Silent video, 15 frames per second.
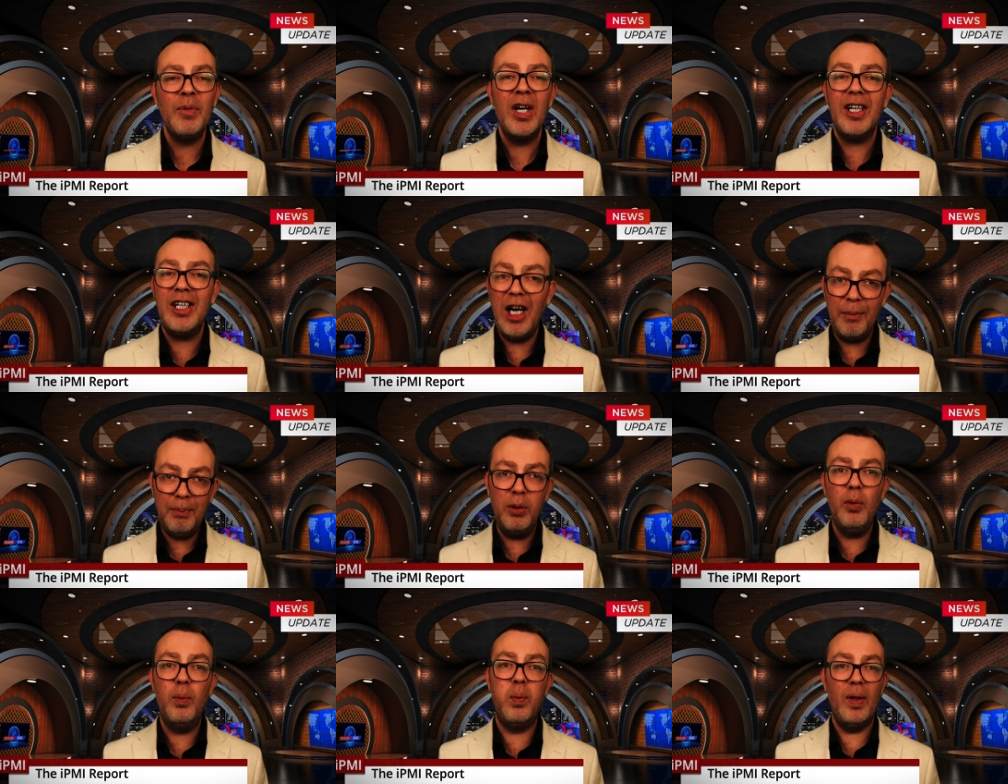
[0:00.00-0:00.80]

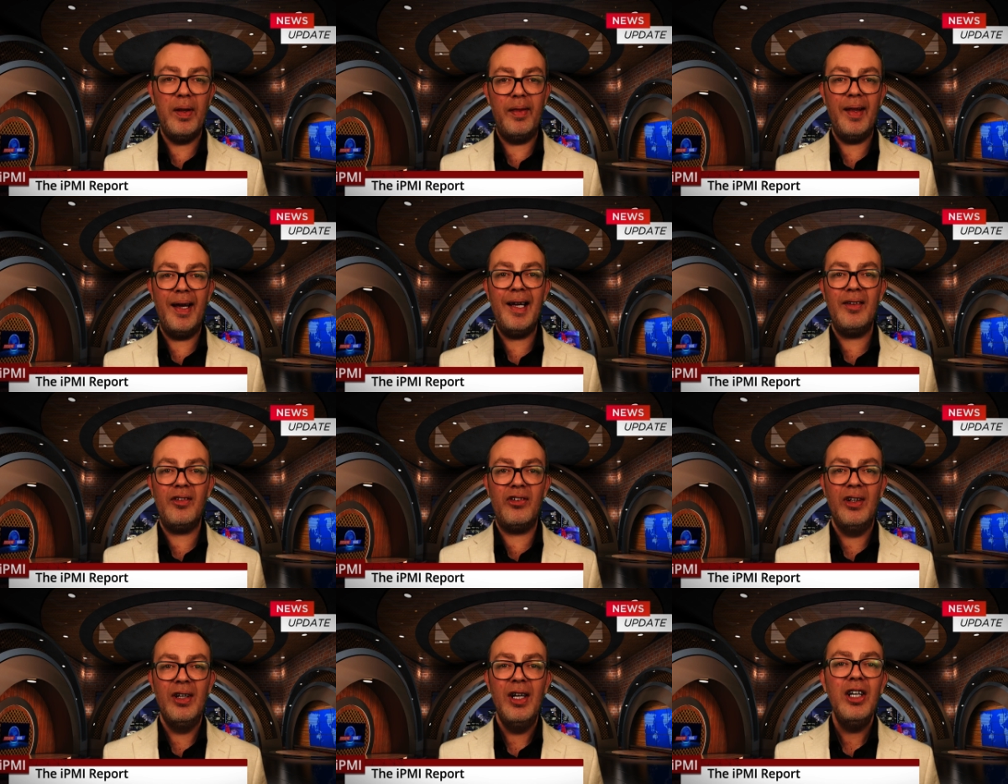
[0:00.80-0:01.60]
Coupled with that,
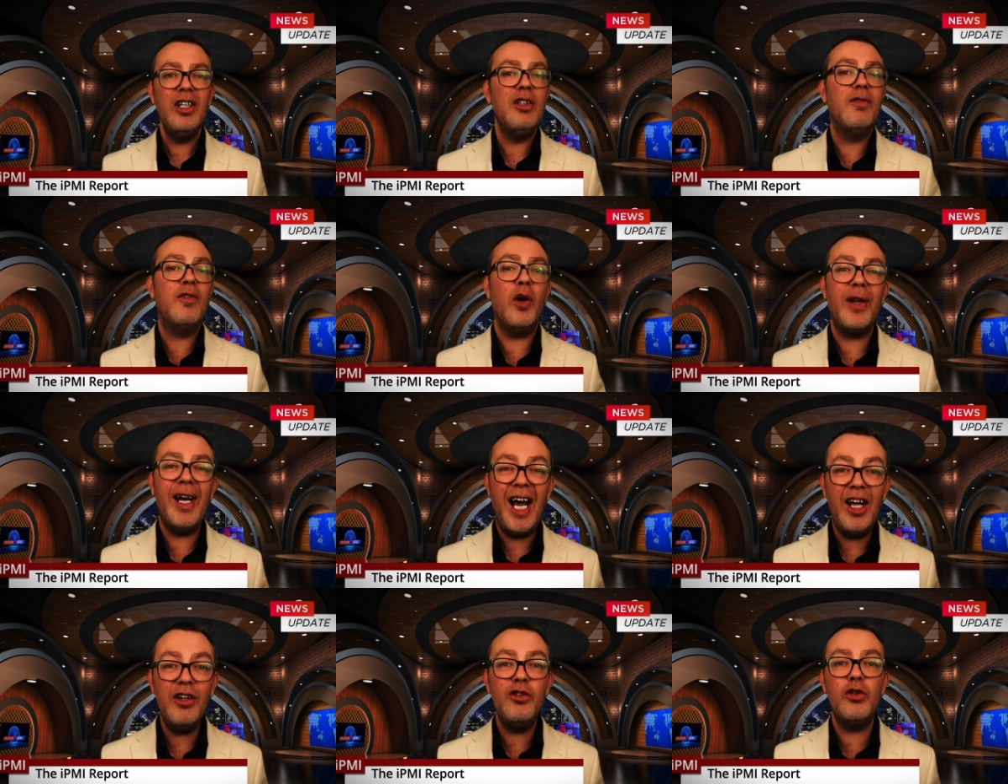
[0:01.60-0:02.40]
you've got
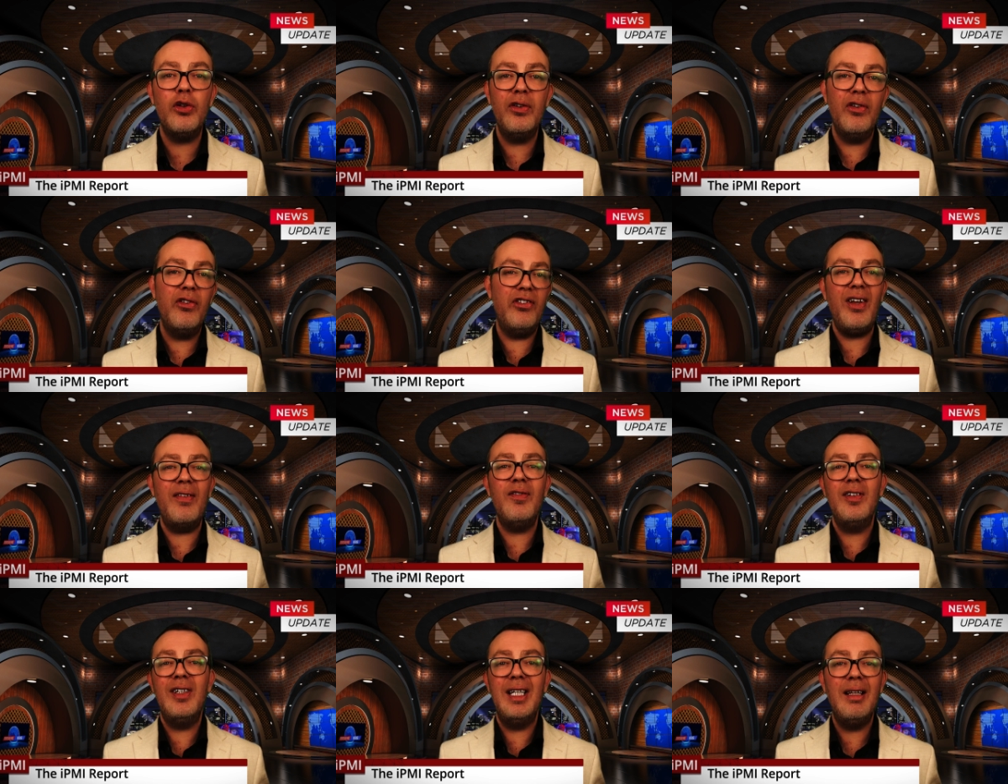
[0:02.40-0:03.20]

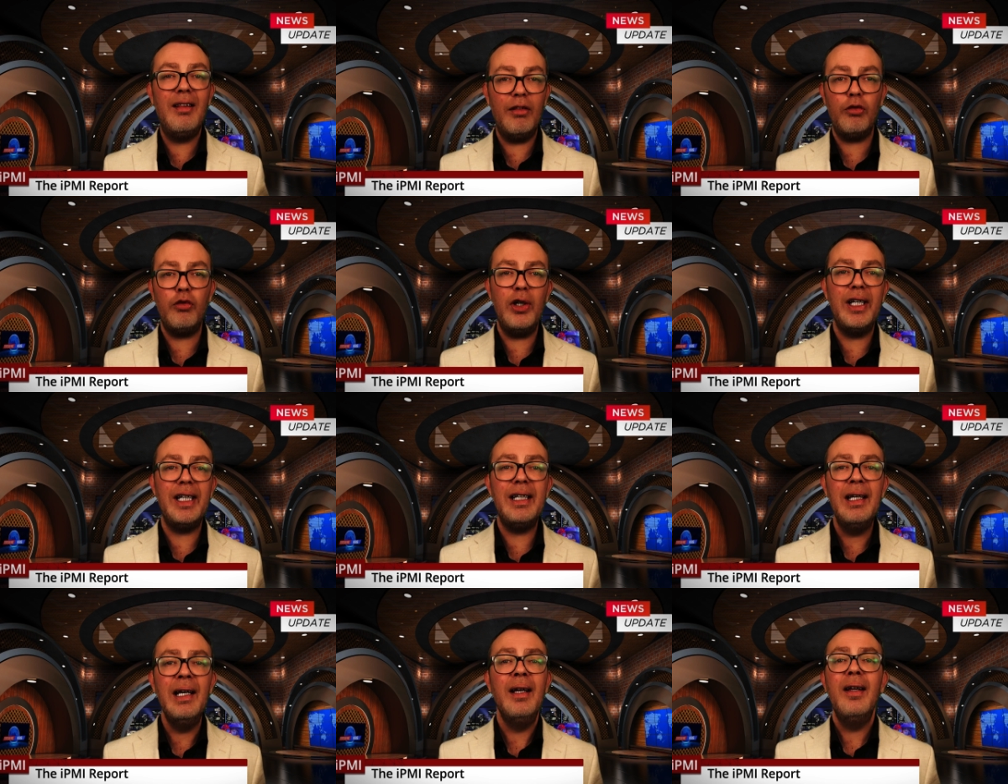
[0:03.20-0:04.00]

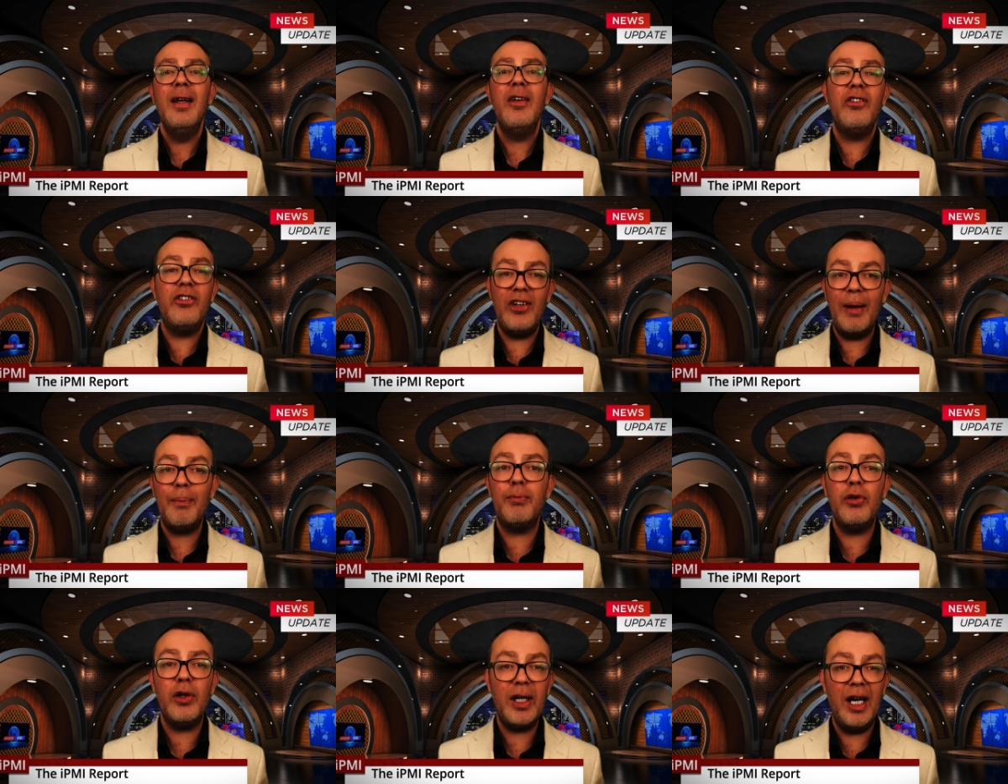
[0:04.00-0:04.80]
173
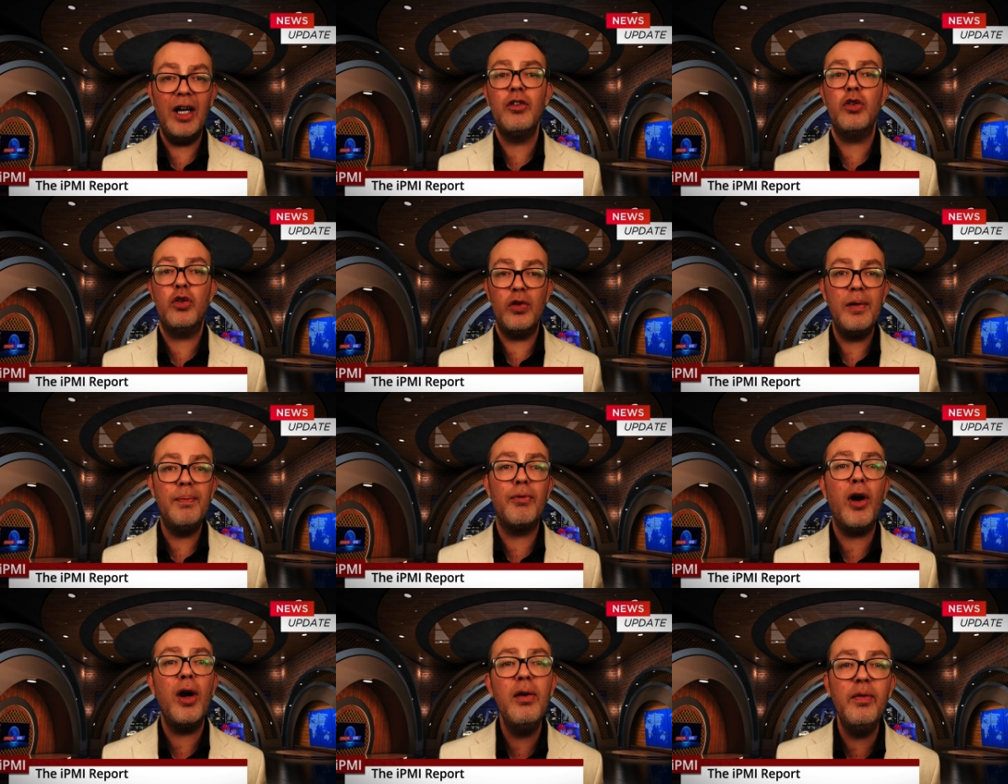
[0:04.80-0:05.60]
separate country
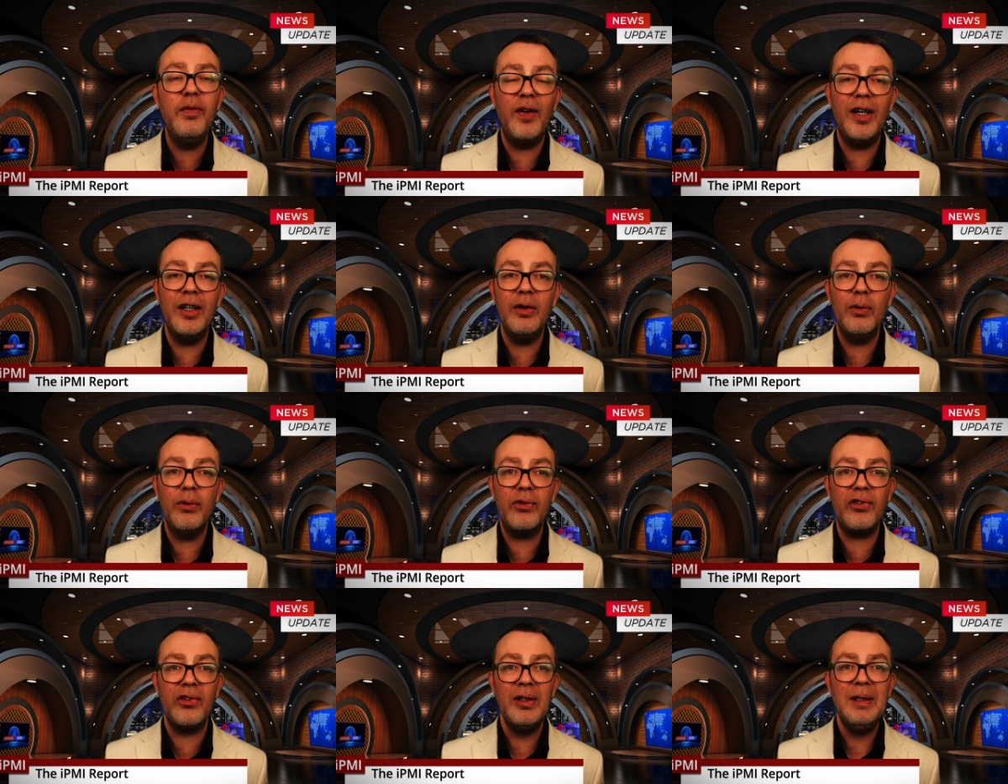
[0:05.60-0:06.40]
profiles.